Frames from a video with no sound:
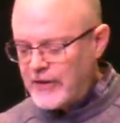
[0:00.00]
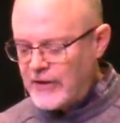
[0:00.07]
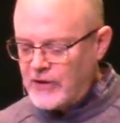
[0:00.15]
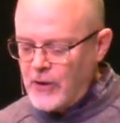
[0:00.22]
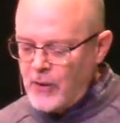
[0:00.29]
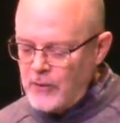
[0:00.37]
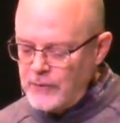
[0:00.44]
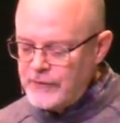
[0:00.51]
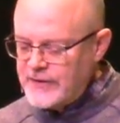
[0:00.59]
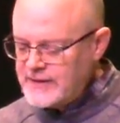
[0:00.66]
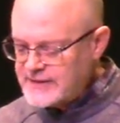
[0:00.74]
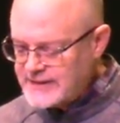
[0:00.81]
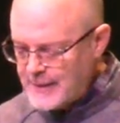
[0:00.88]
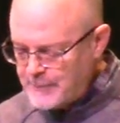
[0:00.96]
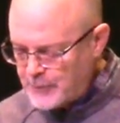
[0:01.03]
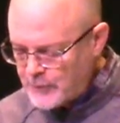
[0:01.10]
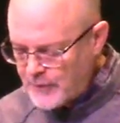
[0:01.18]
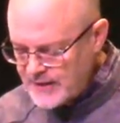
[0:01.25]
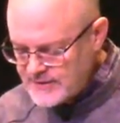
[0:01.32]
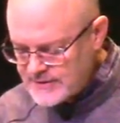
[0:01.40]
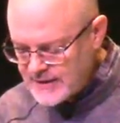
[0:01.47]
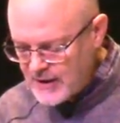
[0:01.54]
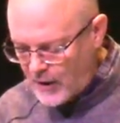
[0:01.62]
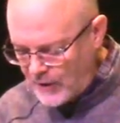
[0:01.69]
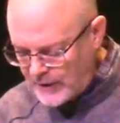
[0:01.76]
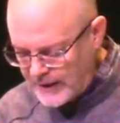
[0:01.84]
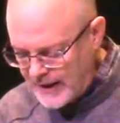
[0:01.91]
the gulf that separates the
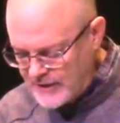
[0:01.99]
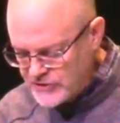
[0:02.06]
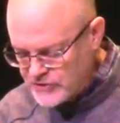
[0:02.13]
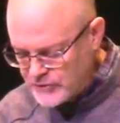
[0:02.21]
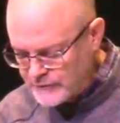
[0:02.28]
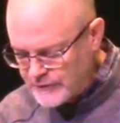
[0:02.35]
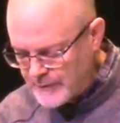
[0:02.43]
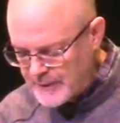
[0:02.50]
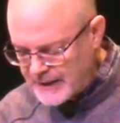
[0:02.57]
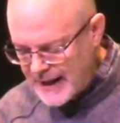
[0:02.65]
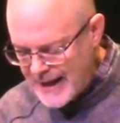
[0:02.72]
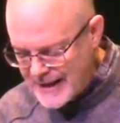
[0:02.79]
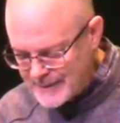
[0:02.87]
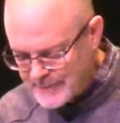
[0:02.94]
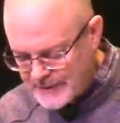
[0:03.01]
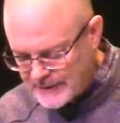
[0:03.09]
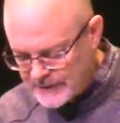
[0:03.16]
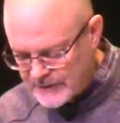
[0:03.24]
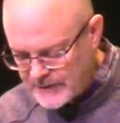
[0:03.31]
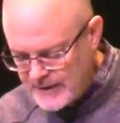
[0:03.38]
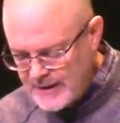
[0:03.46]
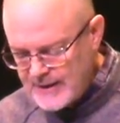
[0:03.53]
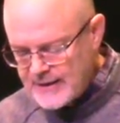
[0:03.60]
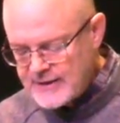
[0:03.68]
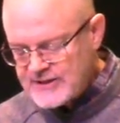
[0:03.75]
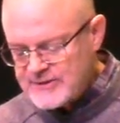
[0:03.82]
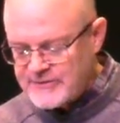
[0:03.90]
archangel from the caterpillar
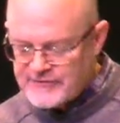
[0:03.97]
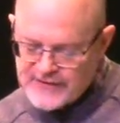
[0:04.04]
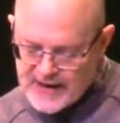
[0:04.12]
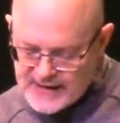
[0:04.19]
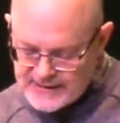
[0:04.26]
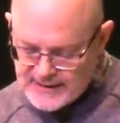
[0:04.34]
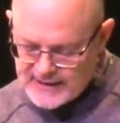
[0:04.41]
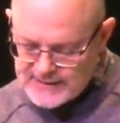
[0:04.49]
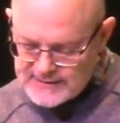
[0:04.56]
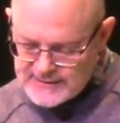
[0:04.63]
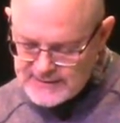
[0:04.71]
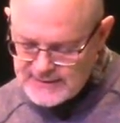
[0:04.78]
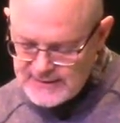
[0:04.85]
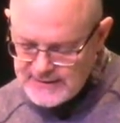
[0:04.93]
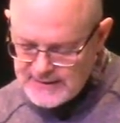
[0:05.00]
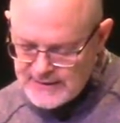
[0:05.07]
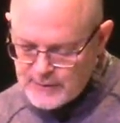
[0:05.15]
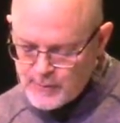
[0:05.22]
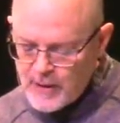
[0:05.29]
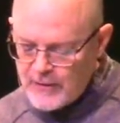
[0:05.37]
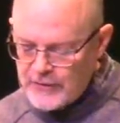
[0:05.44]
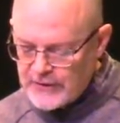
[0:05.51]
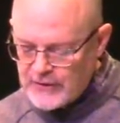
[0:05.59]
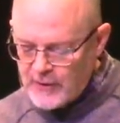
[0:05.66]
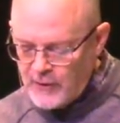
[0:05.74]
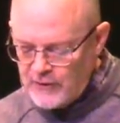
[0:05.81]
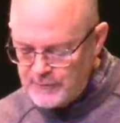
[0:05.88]
is finite, while the
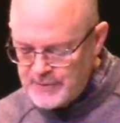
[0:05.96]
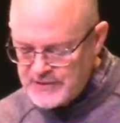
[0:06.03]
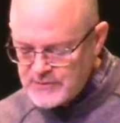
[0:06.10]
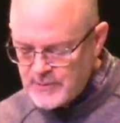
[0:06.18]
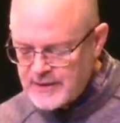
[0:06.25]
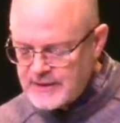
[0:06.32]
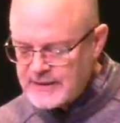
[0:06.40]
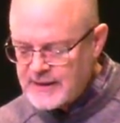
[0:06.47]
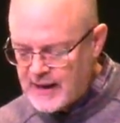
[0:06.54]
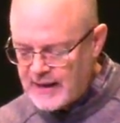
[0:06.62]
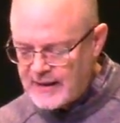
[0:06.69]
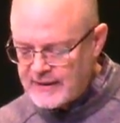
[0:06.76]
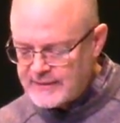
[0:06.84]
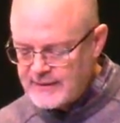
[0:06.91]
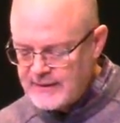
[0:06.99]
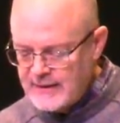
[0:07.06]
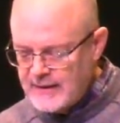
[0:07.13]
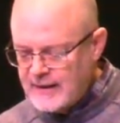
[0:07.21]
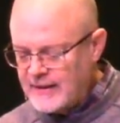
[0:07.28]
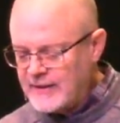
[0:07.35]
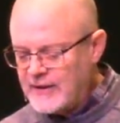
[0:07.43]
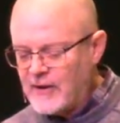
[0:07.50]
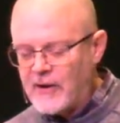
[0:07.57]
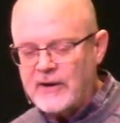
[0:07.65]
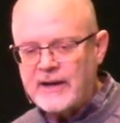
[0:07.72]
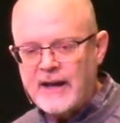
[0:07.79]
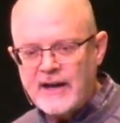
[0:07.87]
gulf between God and the
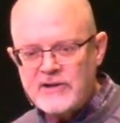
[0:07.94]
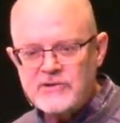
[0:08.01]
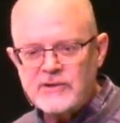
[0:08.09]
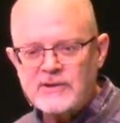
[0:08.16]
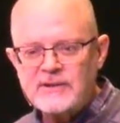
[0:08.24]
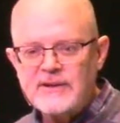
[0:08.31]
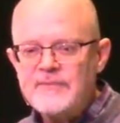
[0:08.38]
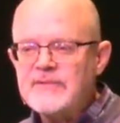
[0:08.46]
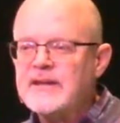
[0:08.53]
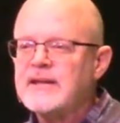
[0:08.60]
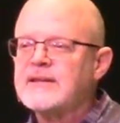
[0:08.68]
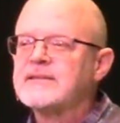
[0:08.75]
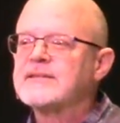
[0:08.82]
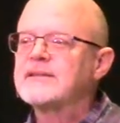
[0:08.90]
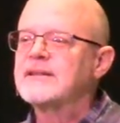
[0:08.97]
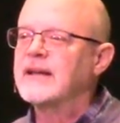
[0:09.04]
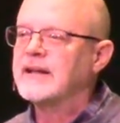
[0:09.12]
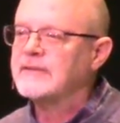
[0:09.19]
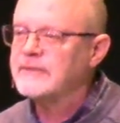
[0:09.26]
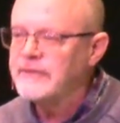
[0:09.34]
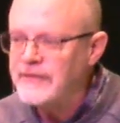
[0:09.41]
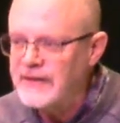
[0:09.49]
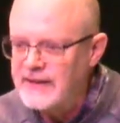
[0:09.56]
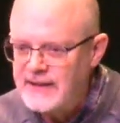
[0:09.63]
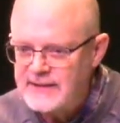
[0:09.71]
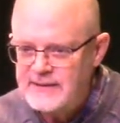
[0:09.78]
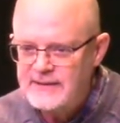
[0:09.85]
archangel is
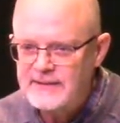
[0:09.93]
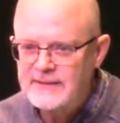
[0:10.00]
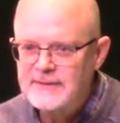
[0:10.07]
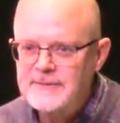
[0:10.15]
infinite.